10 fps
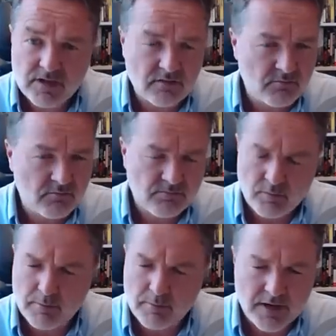in
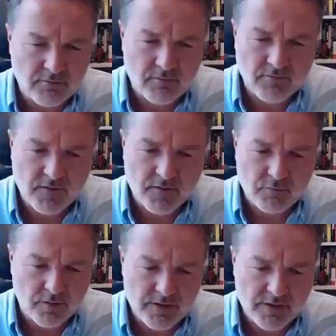probably around
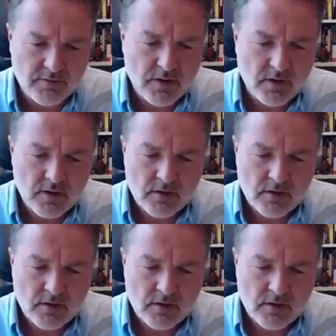February,